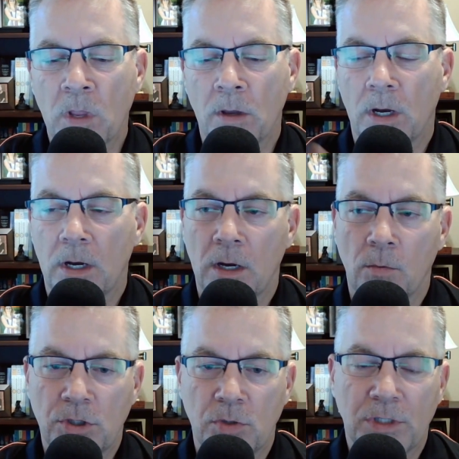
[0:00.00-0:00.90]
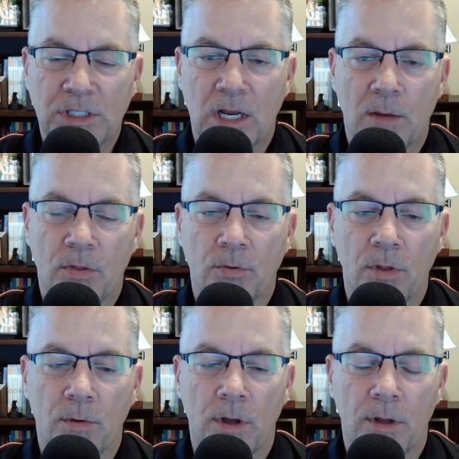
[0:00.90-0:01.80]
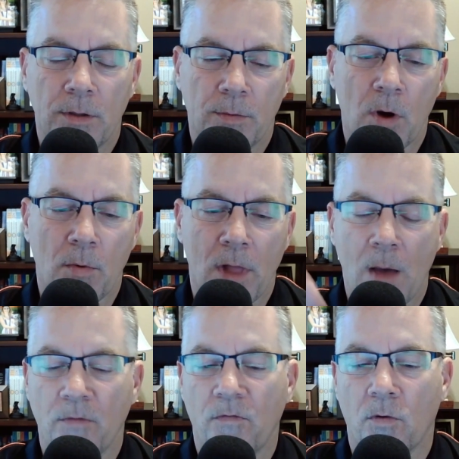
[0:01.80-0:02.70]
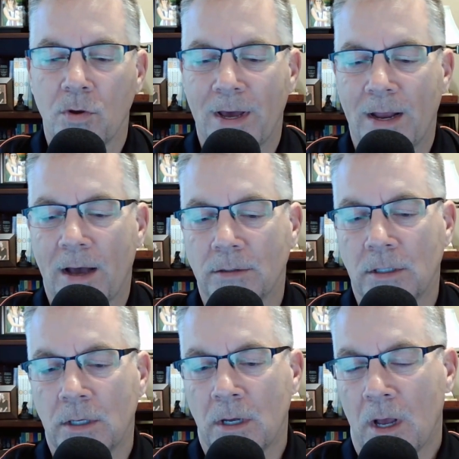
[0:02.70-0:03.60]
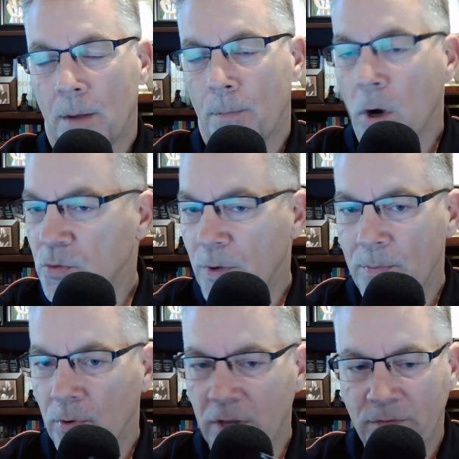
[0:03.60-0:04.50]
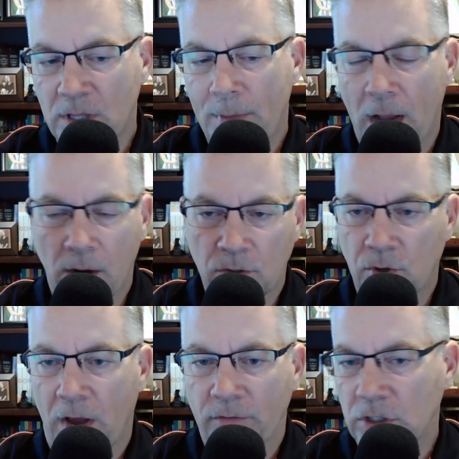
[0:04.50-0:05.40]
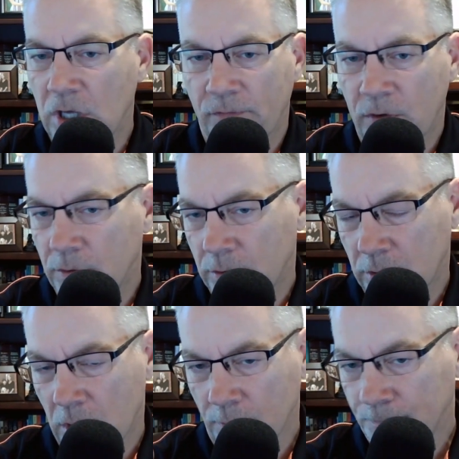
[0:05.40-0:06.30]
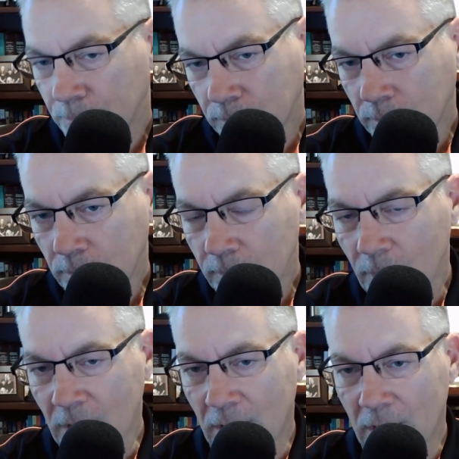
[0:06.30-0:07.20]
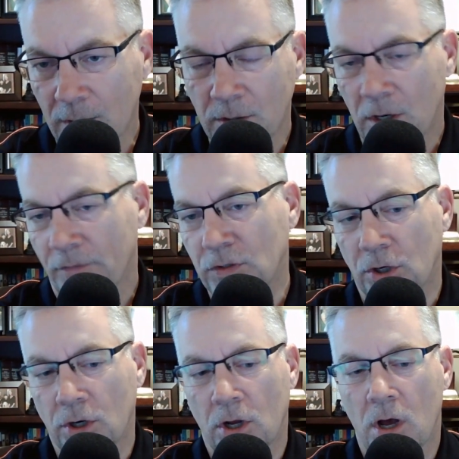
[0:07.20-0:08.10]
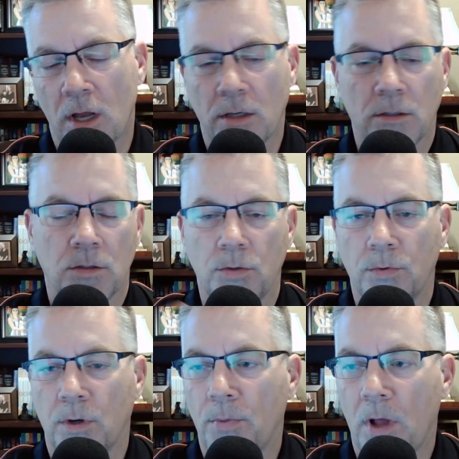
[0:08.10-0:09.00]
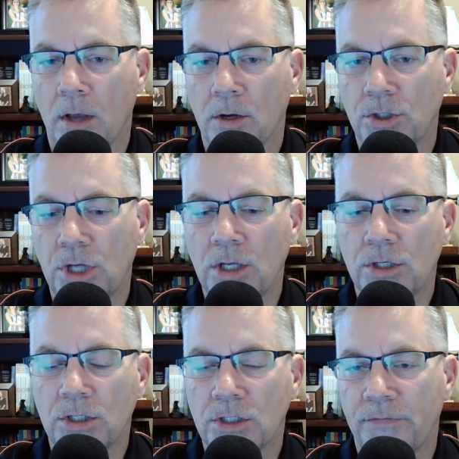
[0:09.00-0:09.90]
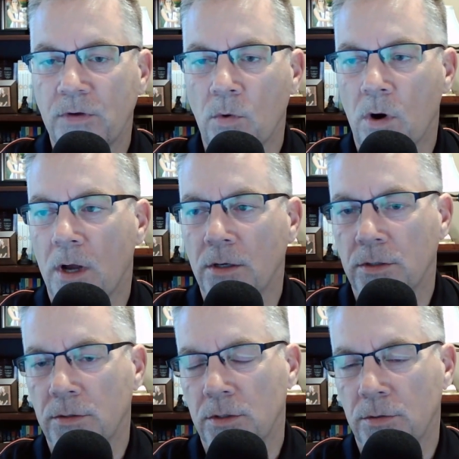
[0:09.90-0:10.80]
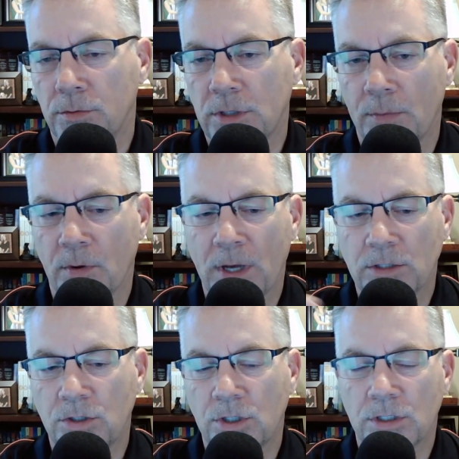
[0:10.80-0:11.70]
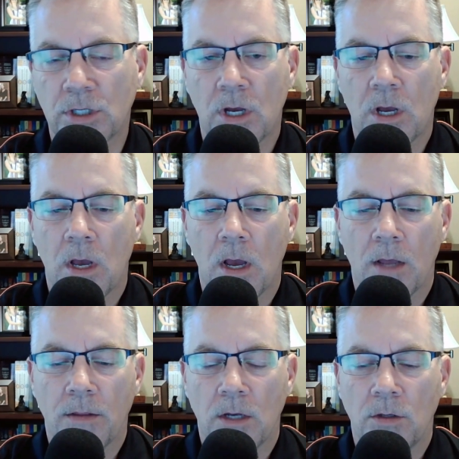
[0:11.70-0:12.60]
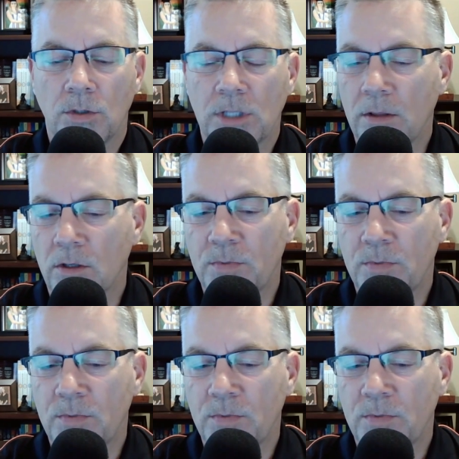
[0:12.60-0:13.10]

which you would set up through the mobile app before you head out. Most people, even in the backcountry, have their cell phones. So, if you turn it on, you apply your changes if you want, you type your messages, and then you send those